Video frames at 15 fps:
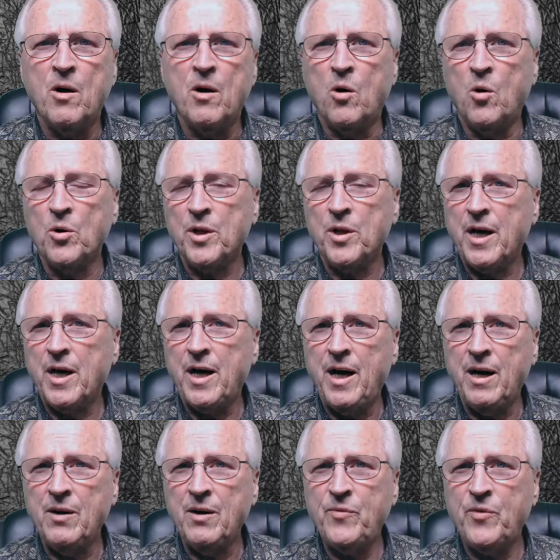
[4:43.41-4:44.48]
Only a
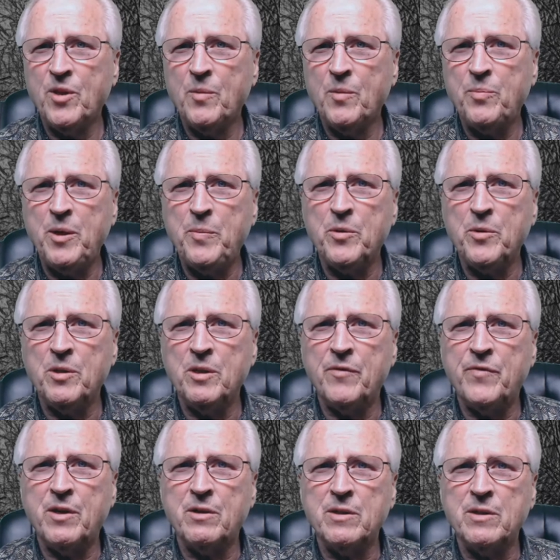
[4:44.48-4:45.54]
handful of people in the
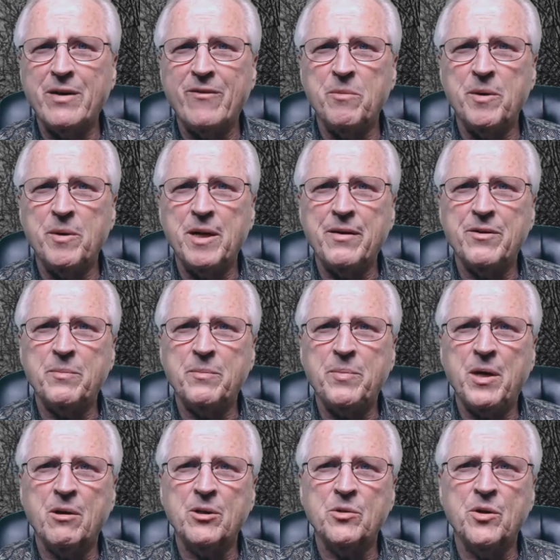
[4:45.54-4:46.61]
federal government have the
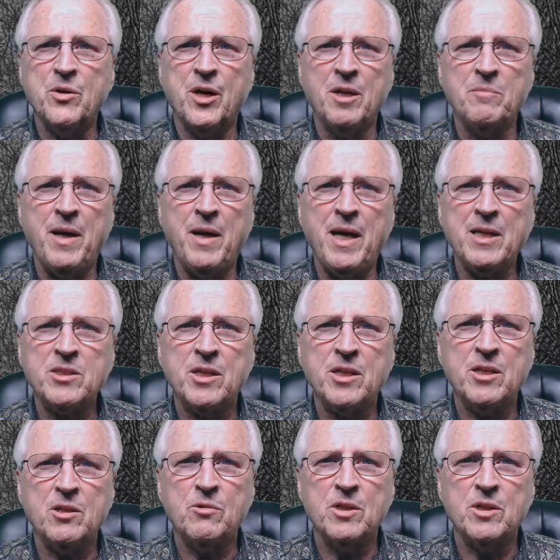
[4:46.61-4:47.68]
power to unmask a
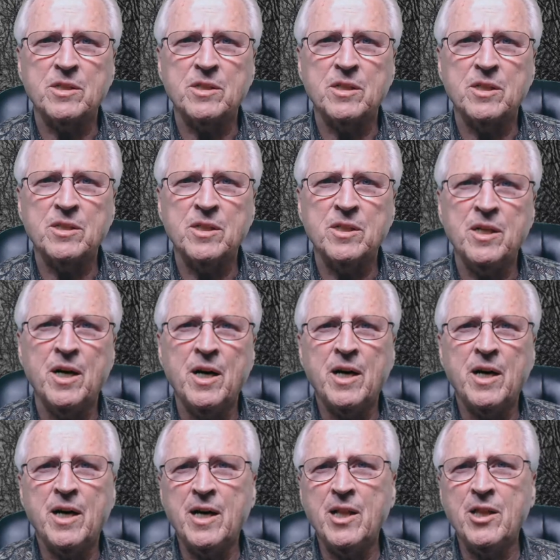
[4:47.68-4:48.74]
U.S. citizen
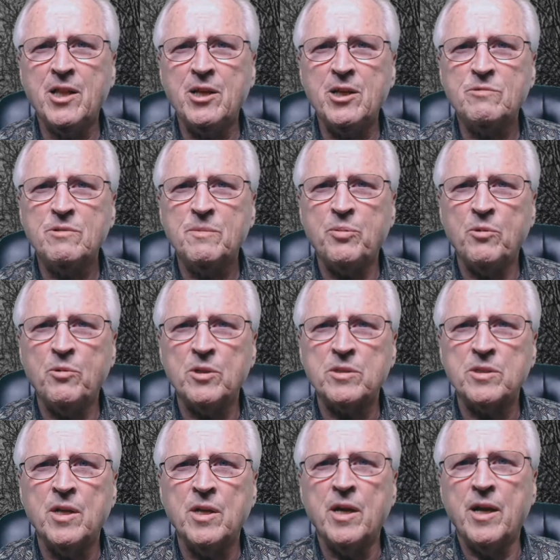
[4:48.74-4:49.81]
in these
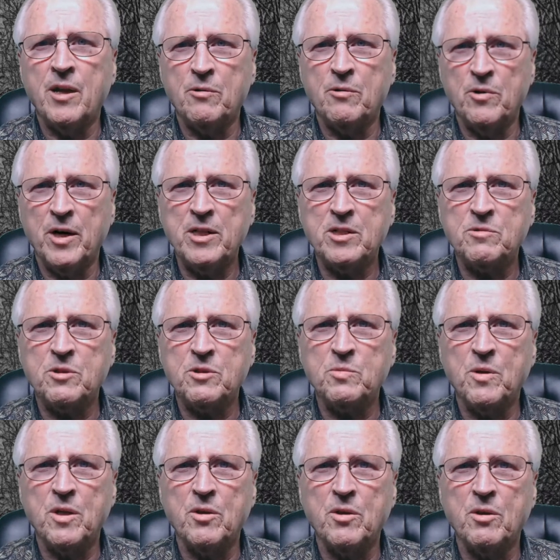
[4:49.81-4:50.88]
reports, and Rice was
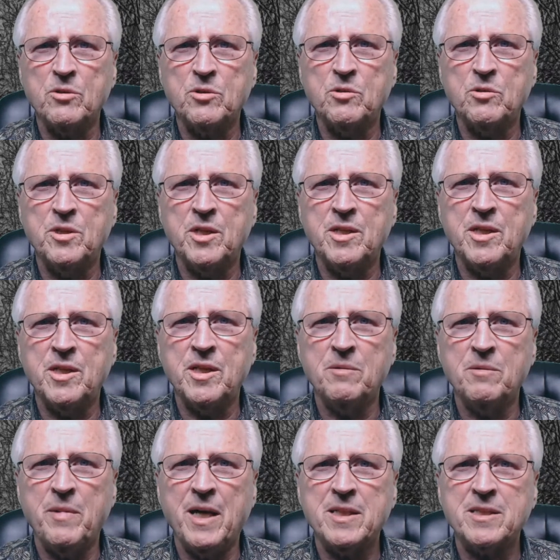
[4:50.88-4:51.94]
one of those who did the
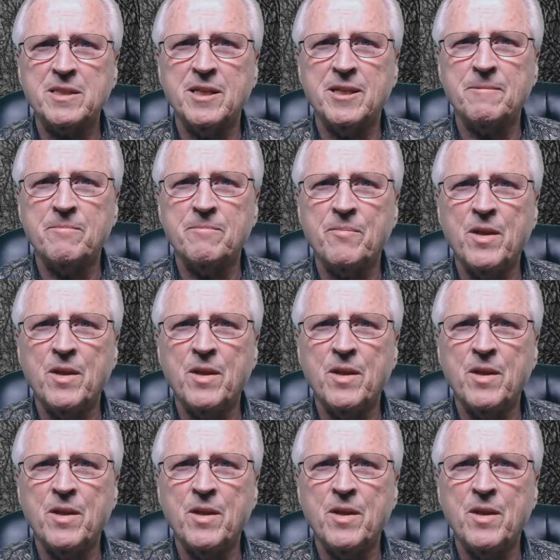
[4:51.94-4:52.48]
unmasking.